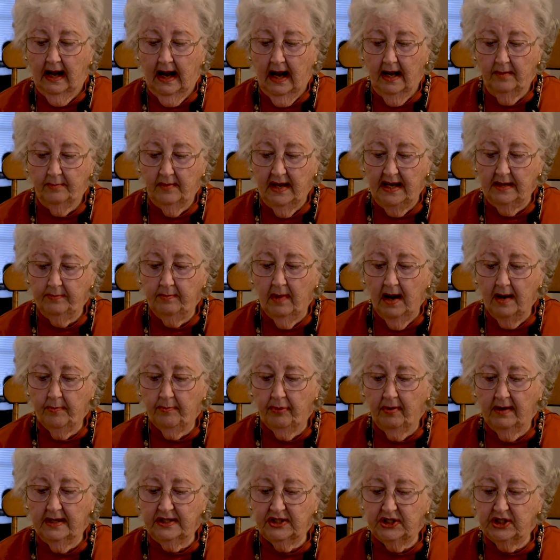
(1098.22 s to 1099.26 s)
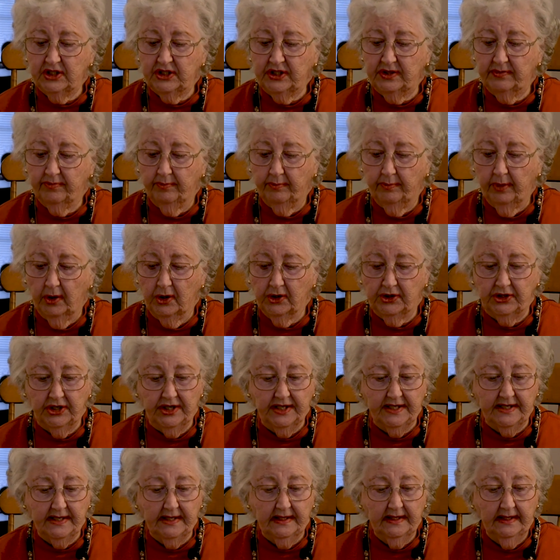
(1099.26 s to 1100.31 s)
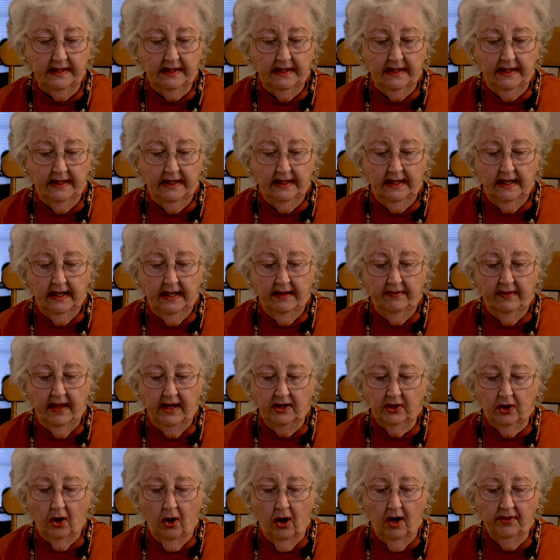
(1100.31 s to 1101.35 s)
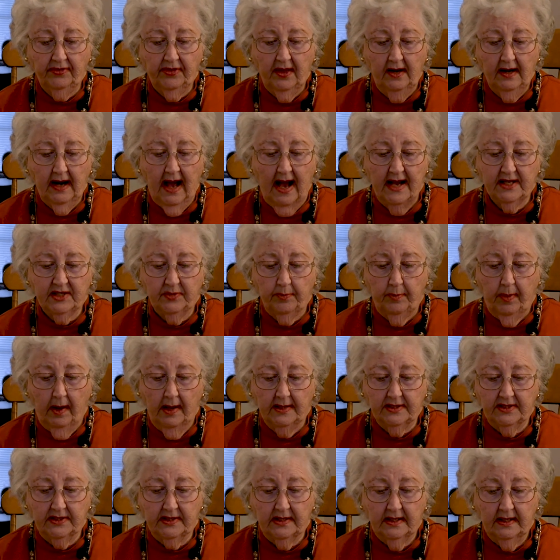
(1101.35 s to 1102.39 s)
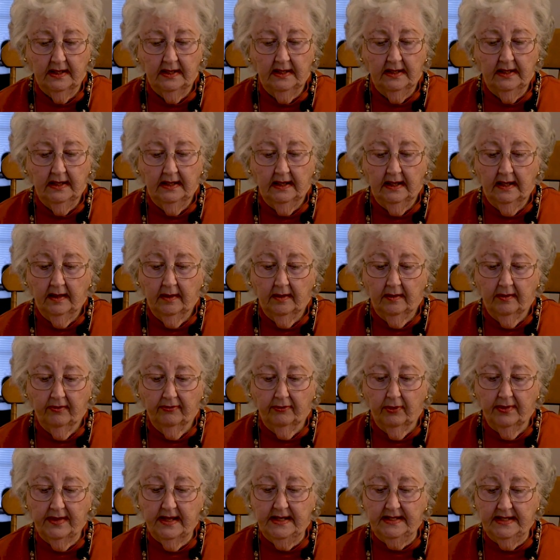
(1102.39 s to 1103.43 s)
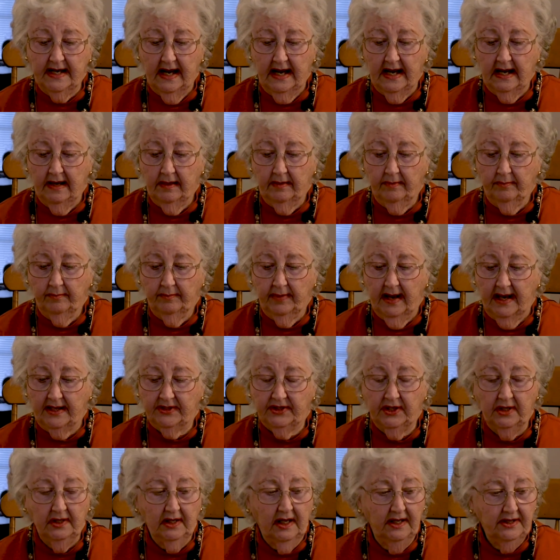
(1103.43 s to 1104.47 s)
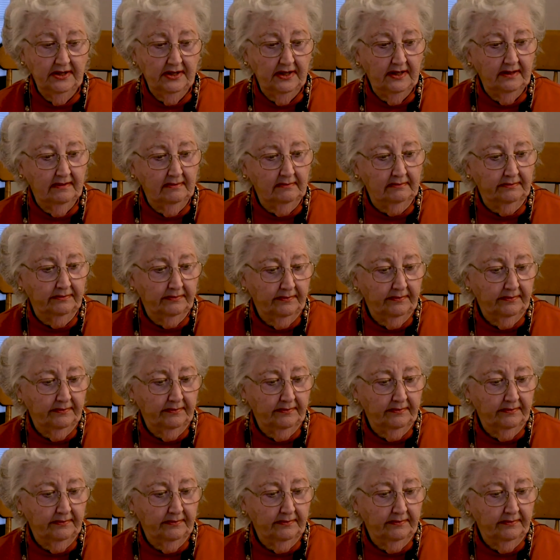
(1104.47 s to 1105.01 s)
I made my precious purchase, then caught the last bus for the day back to London.